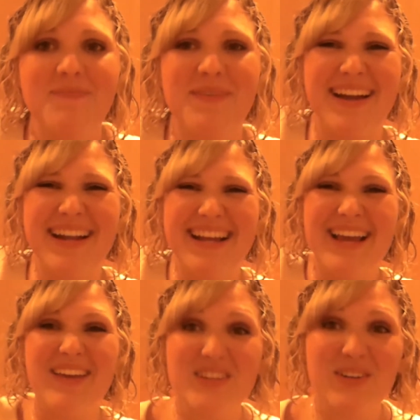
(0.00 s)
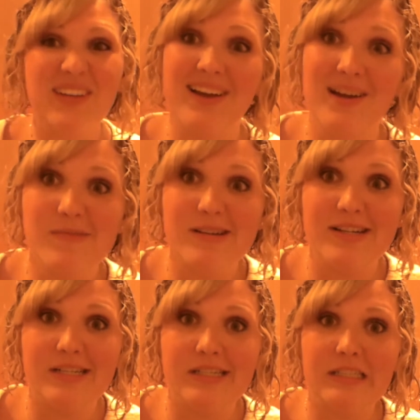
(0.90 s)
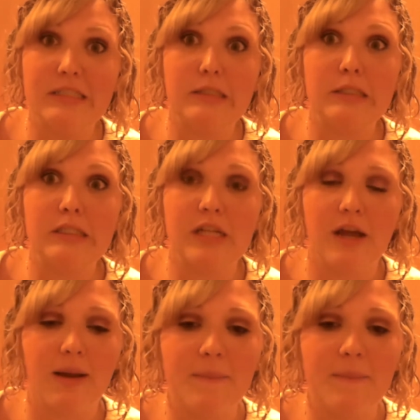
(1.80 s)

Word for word: But if you don't like ABBA, you're stuck.